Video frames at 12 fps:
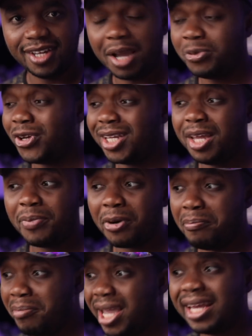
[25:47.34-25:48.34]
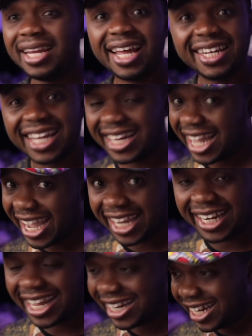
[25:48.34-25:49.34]
I'm talking about mainland and
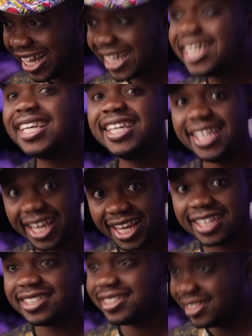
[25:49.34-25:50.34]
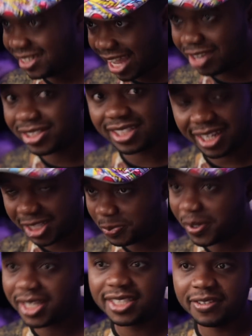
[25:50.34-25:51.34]
island. Lekki, yes, houses are
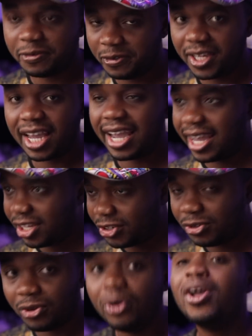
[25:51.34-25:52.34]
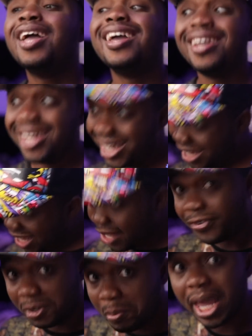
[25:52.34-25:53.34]
expensive. VI, you know.
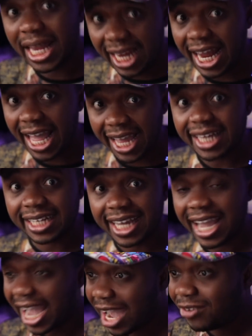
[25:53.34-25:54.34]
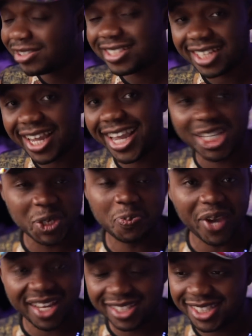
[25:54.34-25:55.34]
Even mainland, houses are
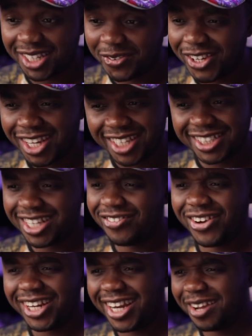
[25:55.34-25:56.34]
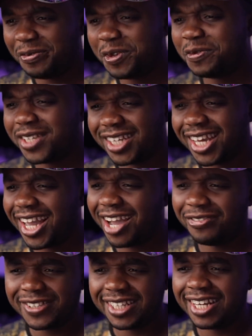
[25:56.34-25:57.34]
expensive. 750k.
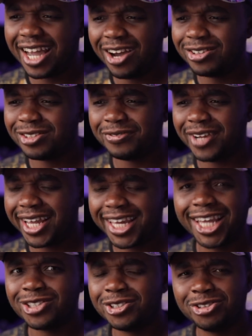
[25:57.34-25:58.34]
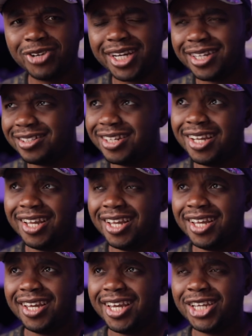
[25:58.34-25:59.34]
I've seen houses of like
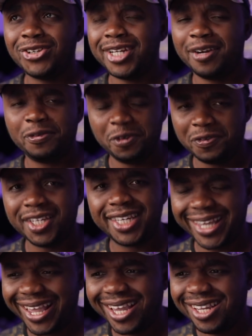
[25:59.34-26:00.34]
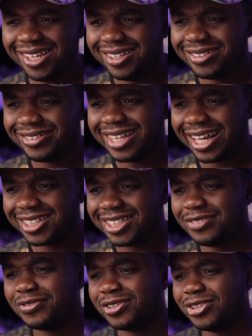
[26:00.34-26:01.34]
850k. That's
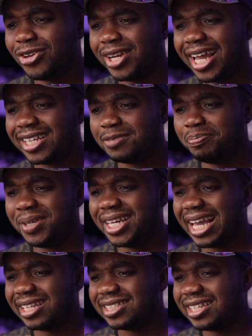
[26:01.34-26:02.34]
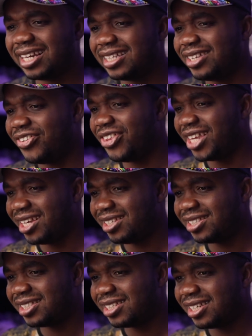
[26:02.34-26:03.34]
even not as big as
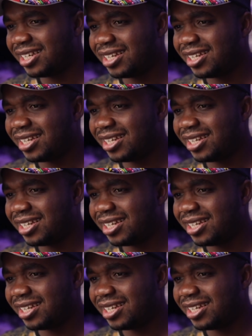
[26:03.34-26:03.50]
this.